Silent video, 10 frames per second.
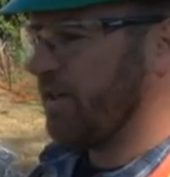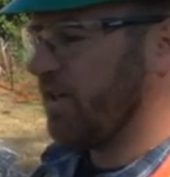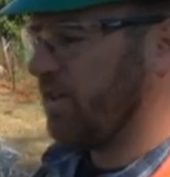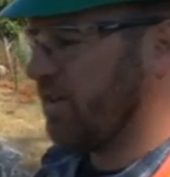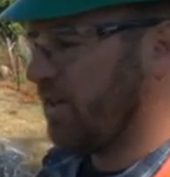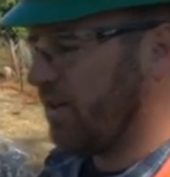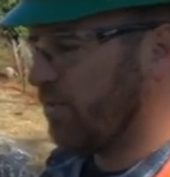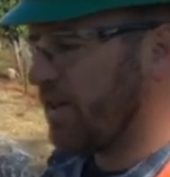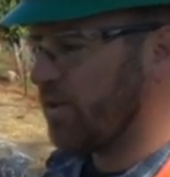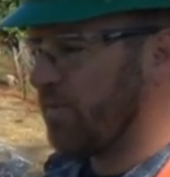a
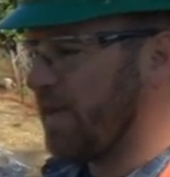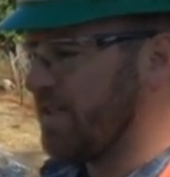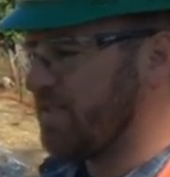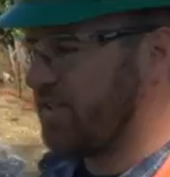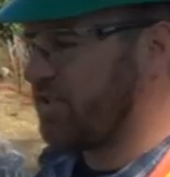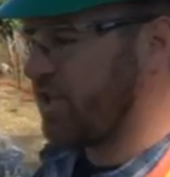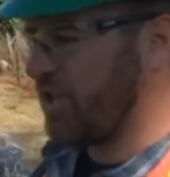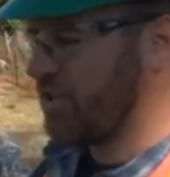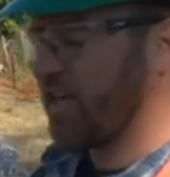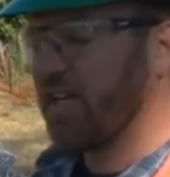regular basis,
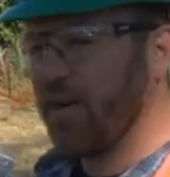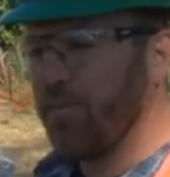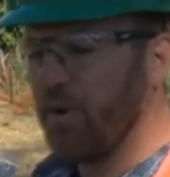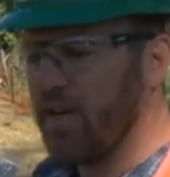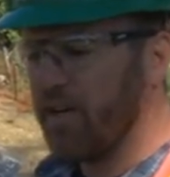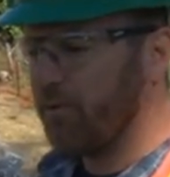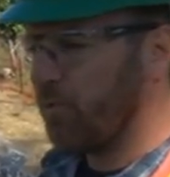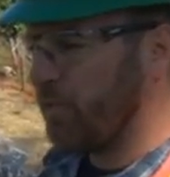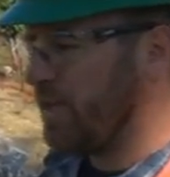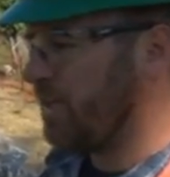checking up on it every
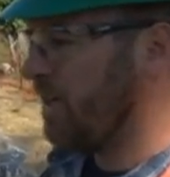week,